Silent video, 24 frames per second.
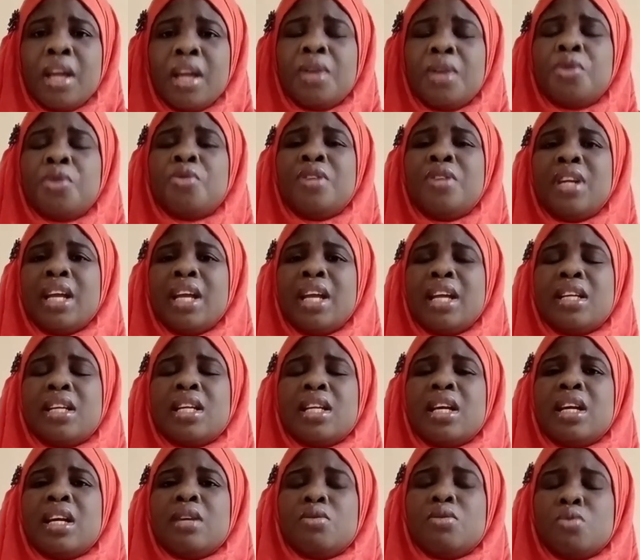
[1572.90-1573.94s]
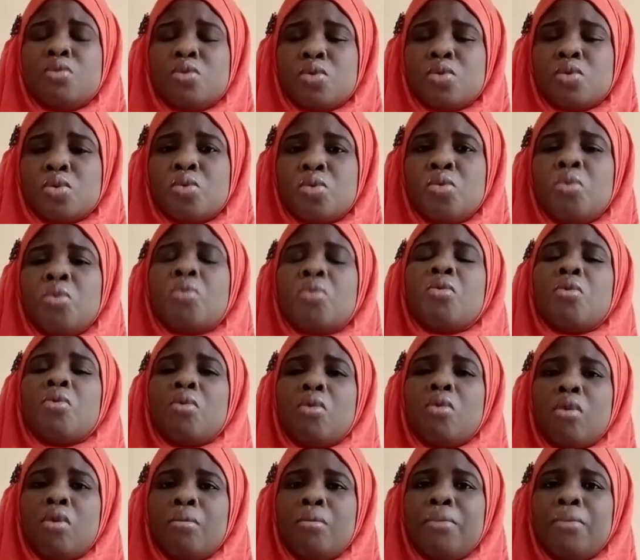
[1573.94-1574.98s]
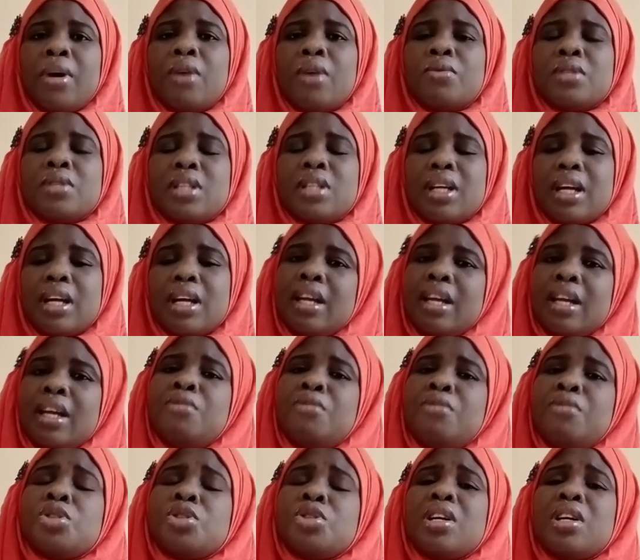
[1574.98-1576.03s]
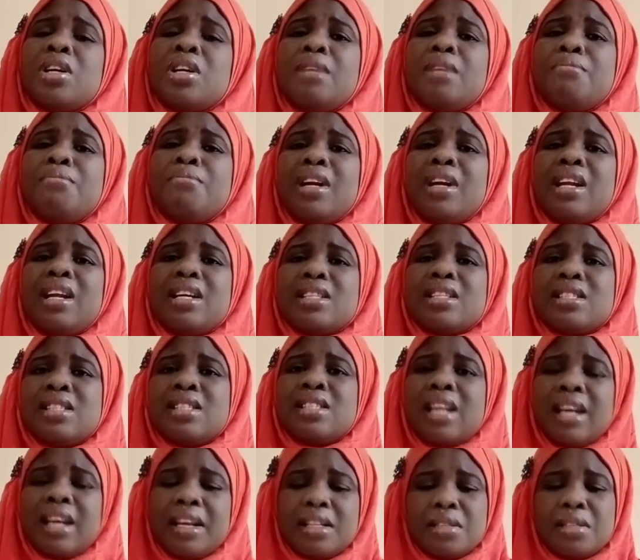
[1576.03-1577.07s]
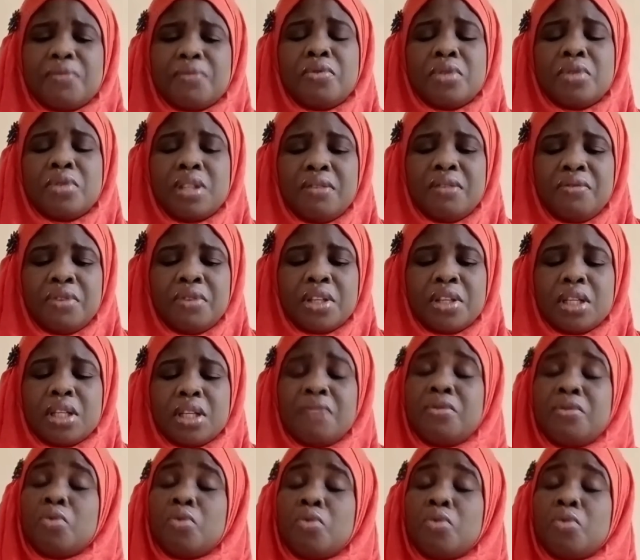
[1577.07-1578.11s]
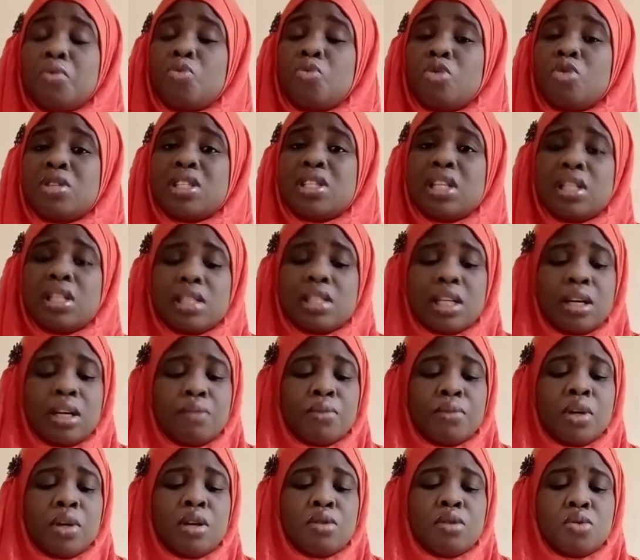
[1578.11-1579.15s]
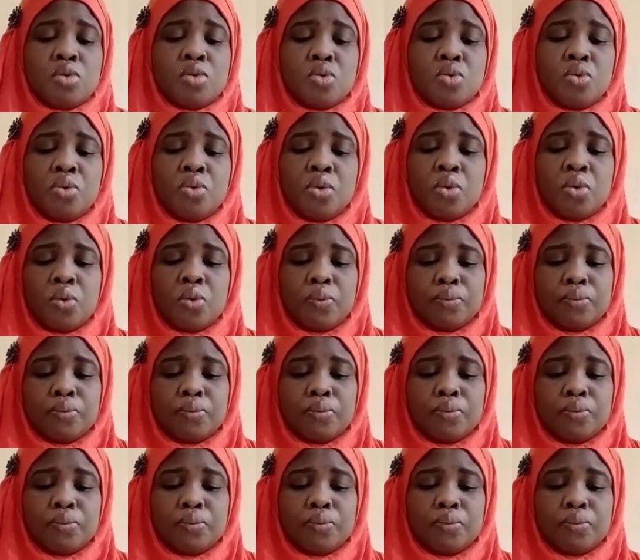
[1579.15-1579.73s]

you need to compound a nutritionally balanced diet for the fish if you want it to grow.